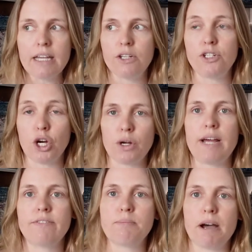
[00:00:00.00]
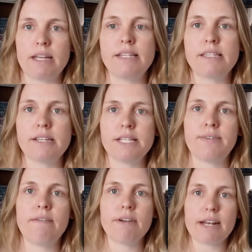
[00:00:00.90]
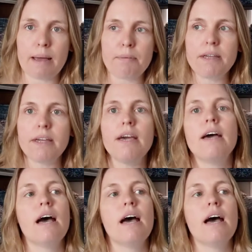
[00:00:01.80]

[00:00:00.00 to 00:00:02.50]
You don't have to buy inserts for every nappy.